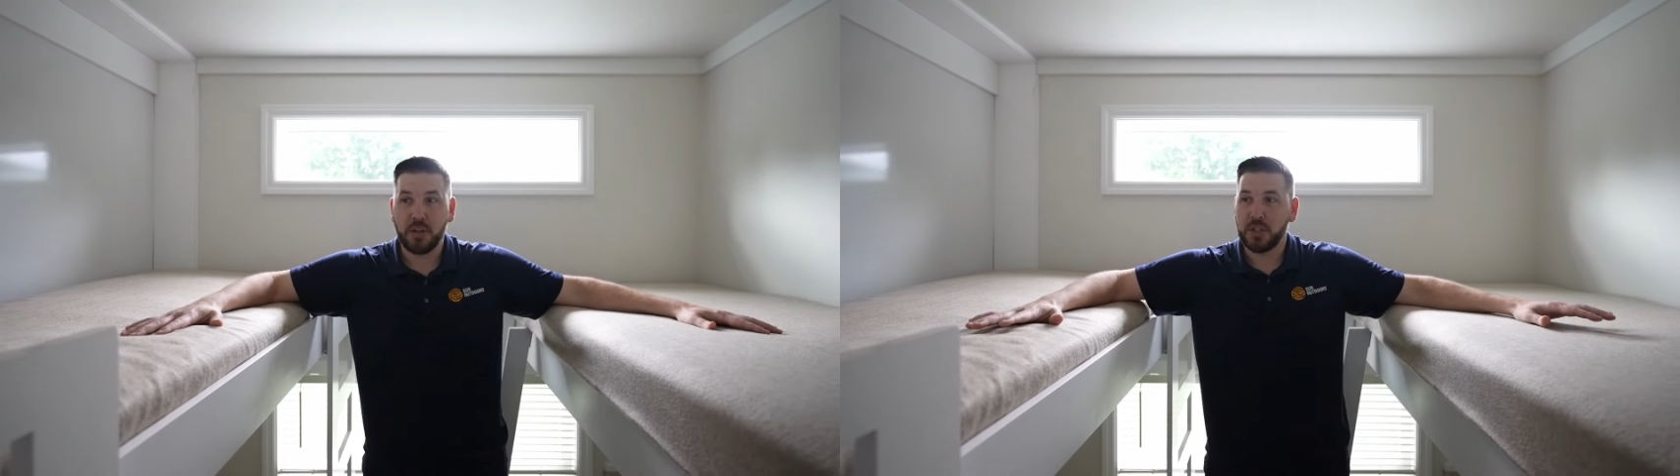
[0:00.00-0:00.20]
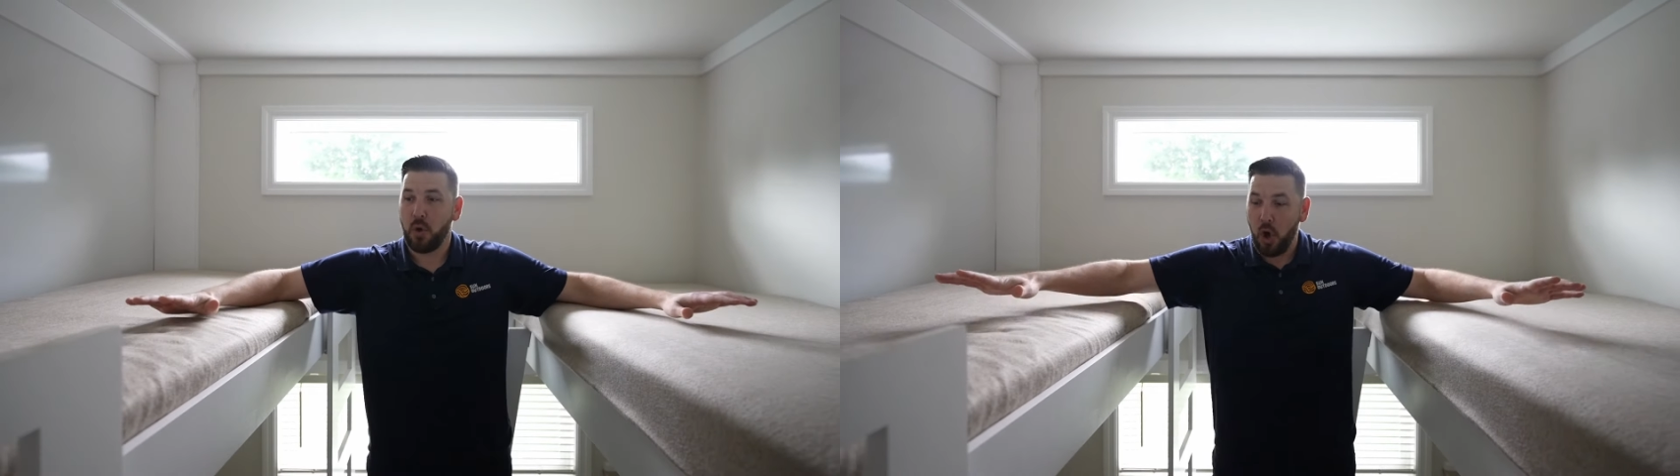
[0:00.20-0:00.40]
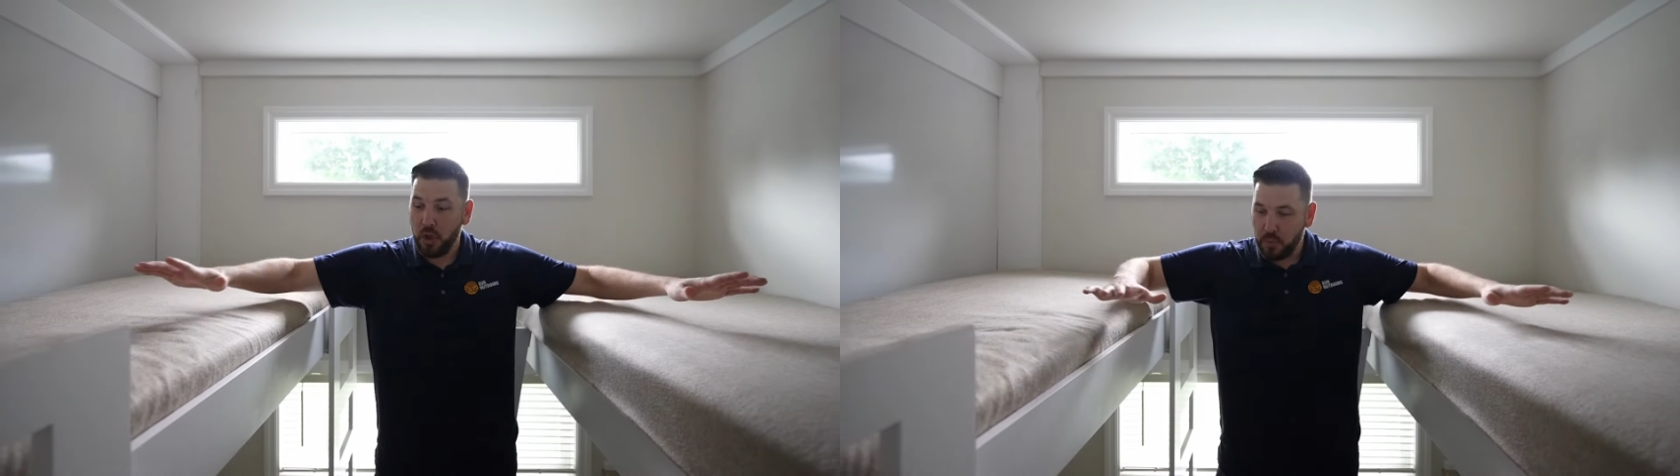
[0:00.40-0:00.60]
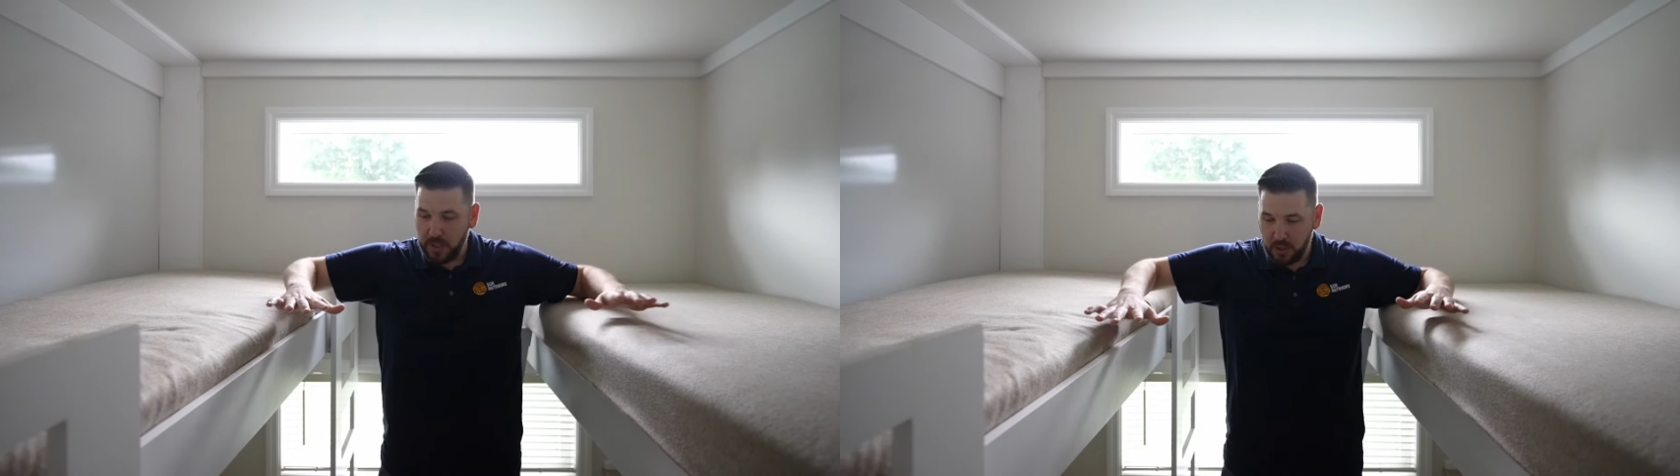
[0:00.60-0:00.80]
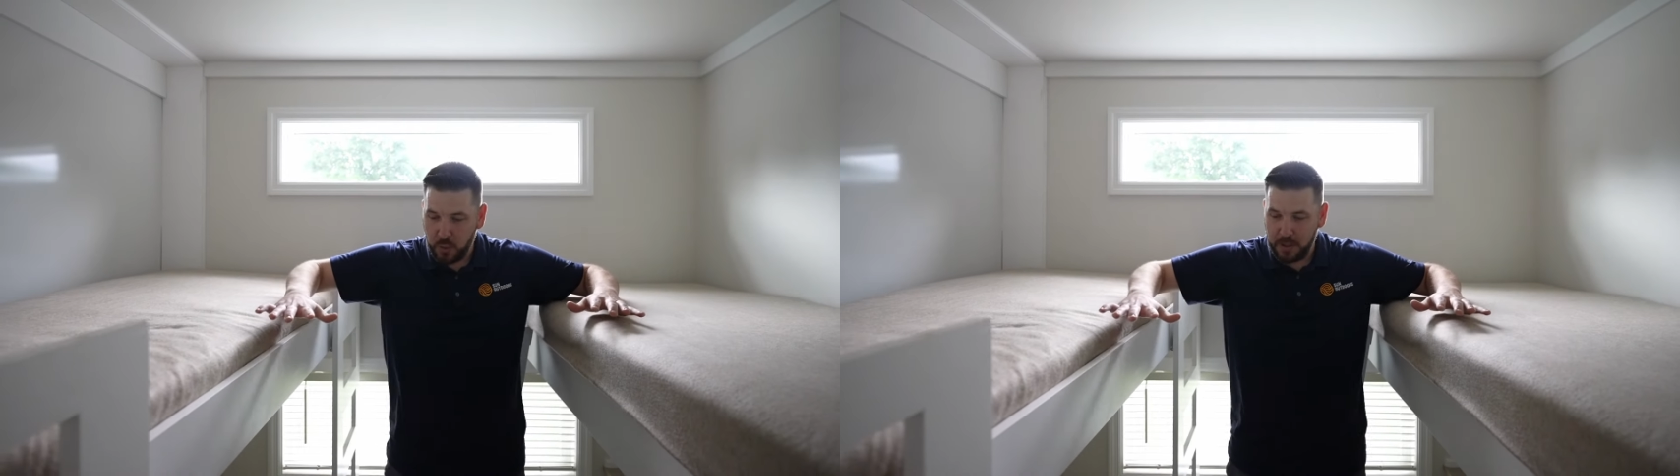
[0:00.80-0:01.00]
So all 3 are
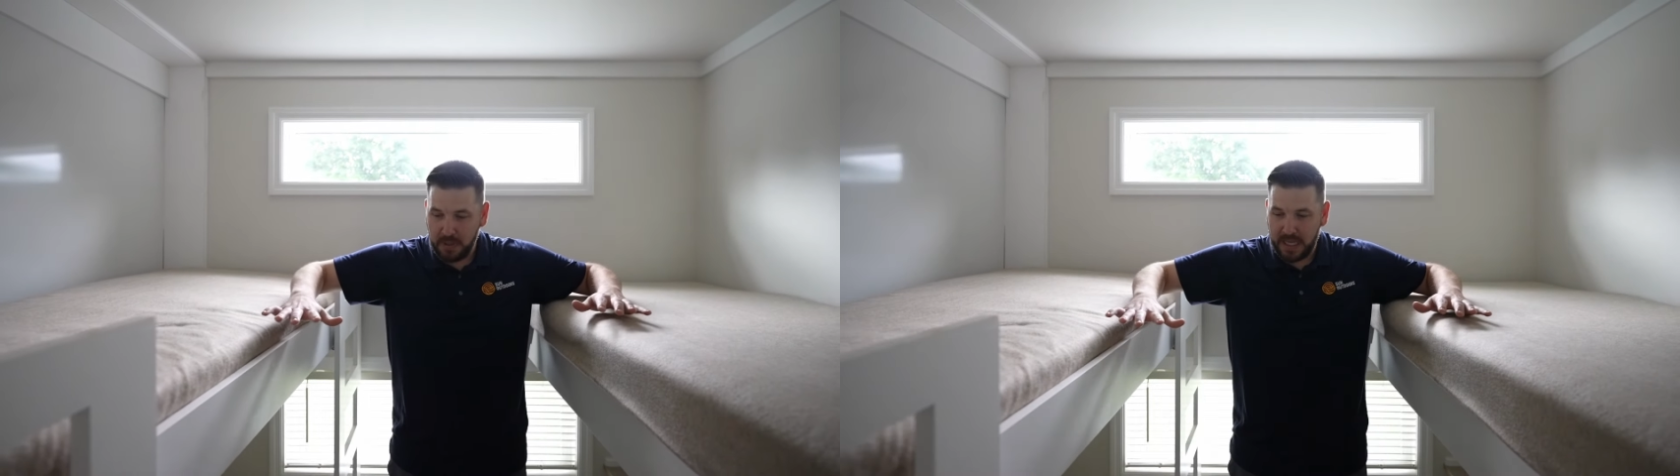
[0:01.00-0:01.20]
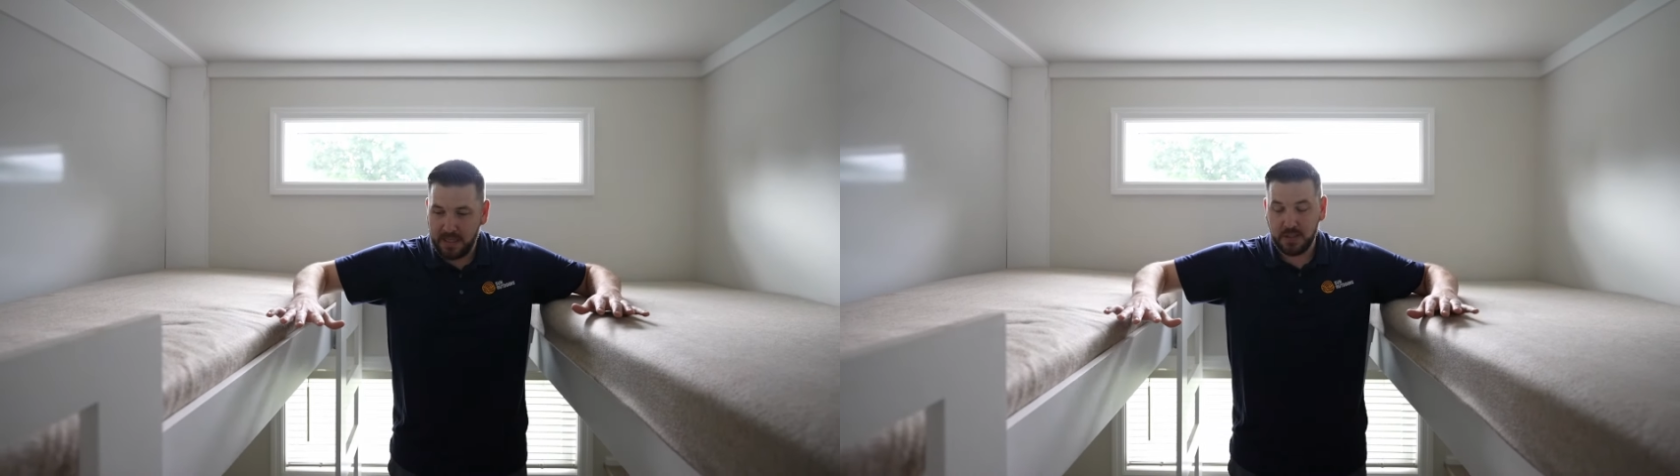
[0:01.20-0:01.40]
twin beds.